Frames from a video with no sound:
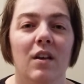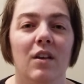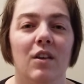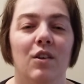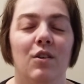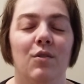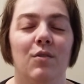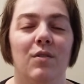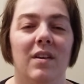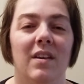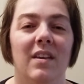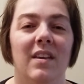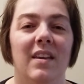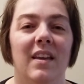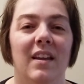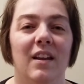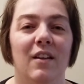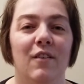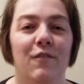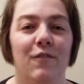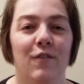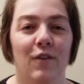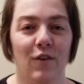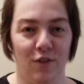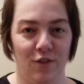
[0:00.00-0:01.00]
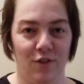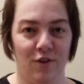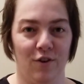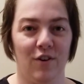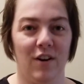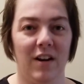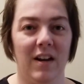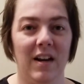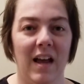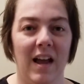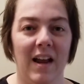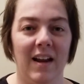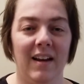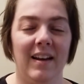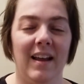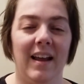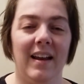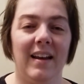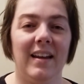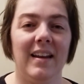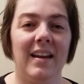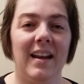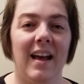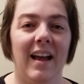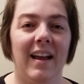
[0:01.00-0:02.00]
you can get it for
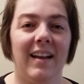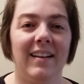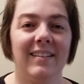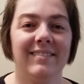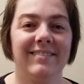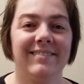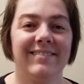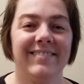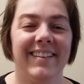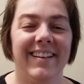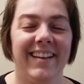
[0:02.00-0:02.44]
$39.99.